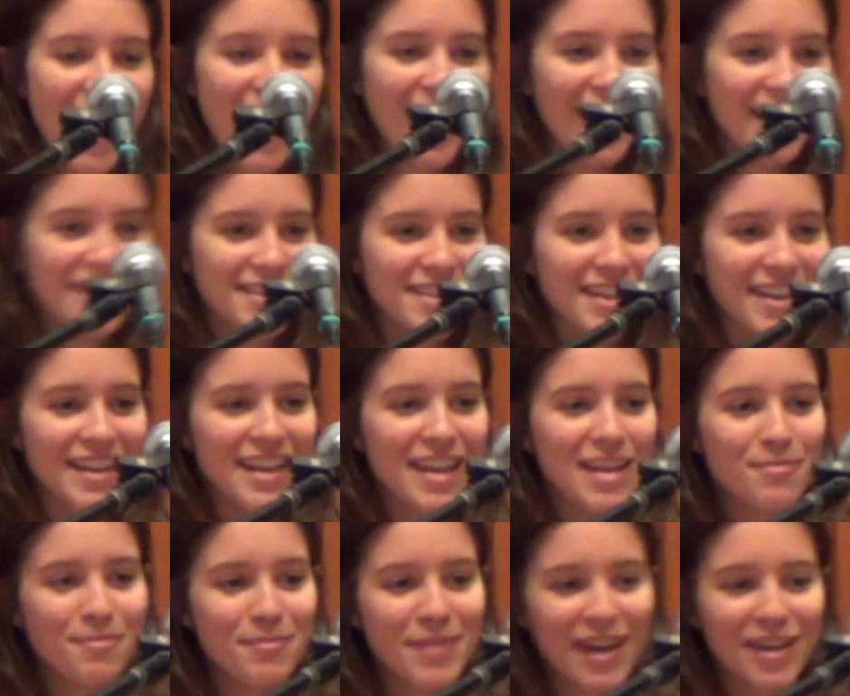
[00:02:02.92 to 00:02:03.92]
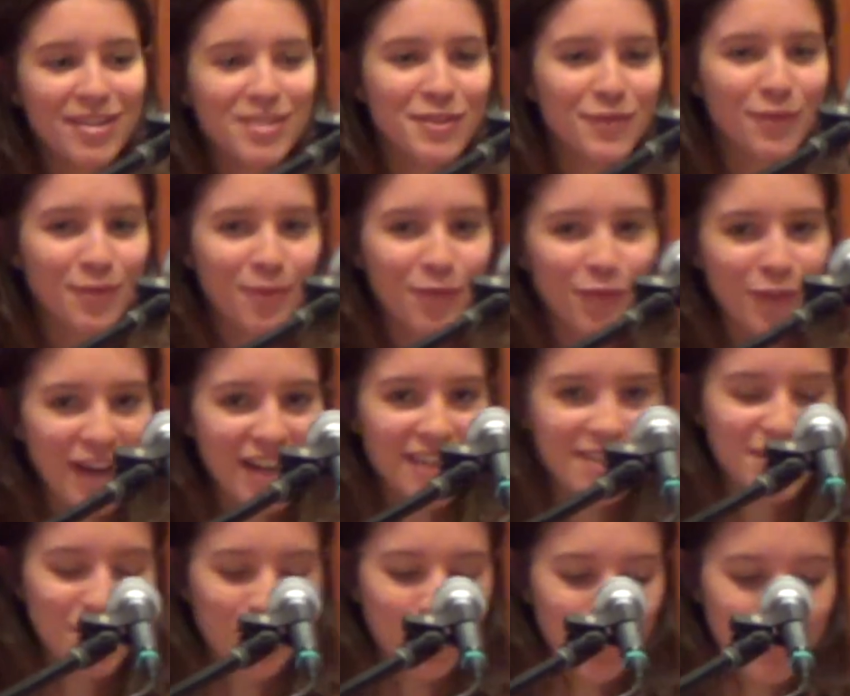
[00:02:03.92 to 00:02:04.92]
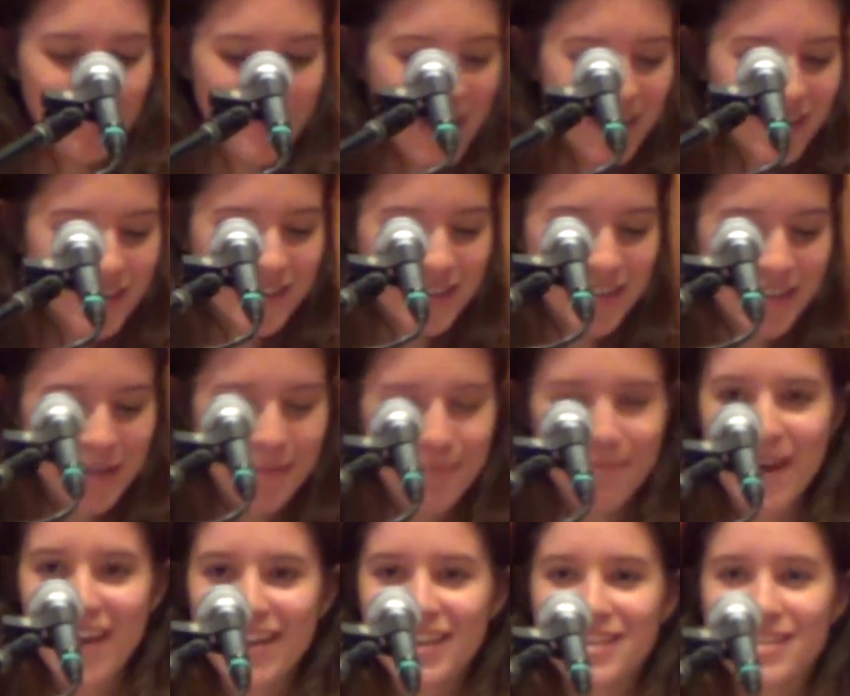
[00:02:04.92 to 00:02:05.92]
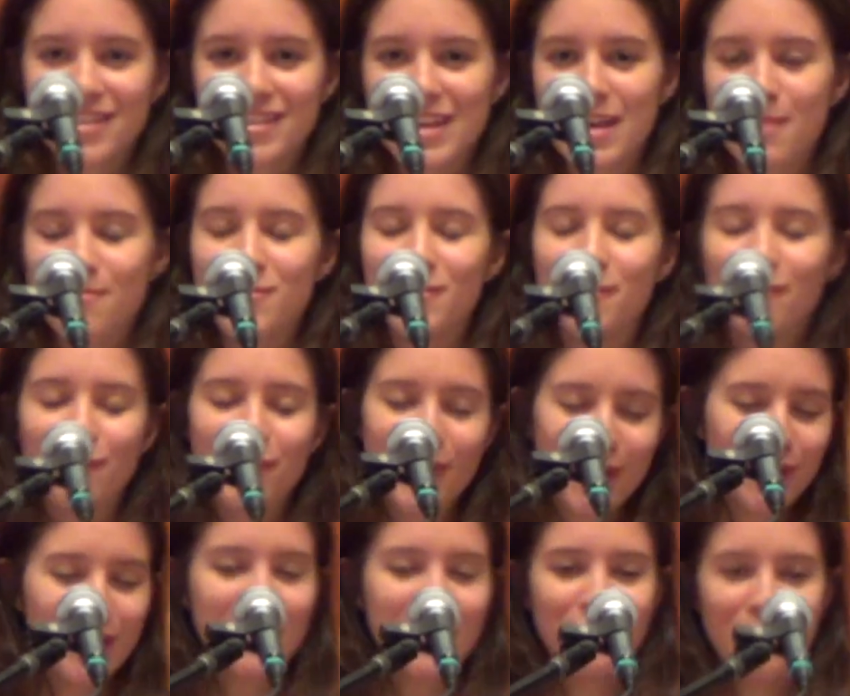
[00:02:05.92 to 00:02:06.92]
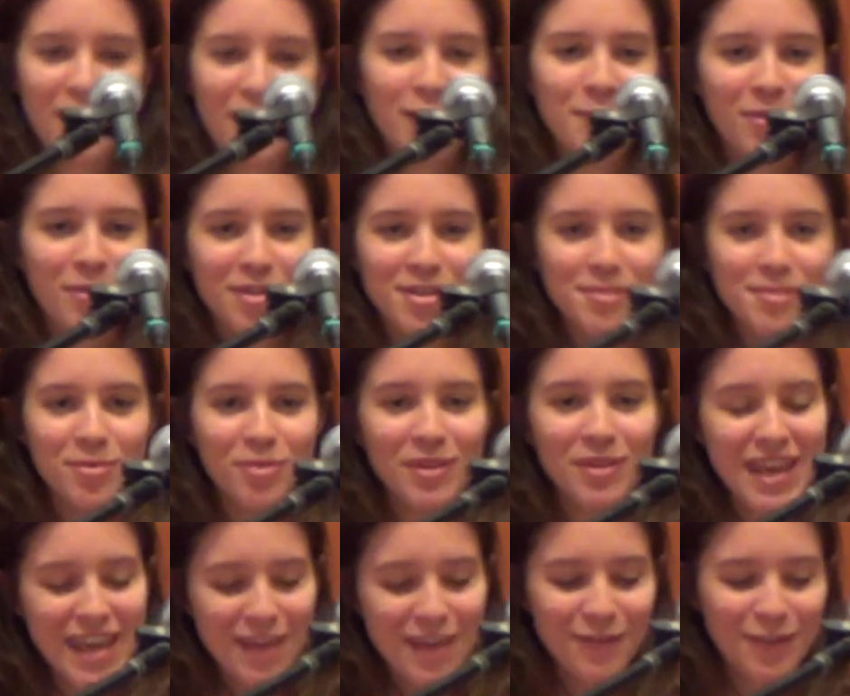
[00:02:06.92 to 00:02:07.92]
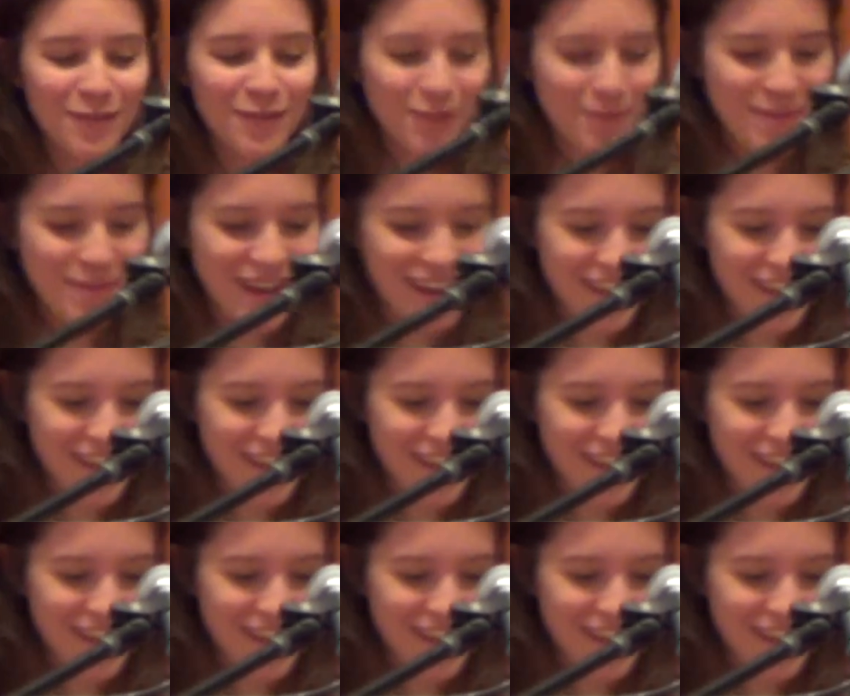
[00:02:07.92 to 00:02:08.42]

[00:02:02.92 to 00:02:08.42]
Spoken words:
and an inbounder from France called Max made it seem very, very possible even for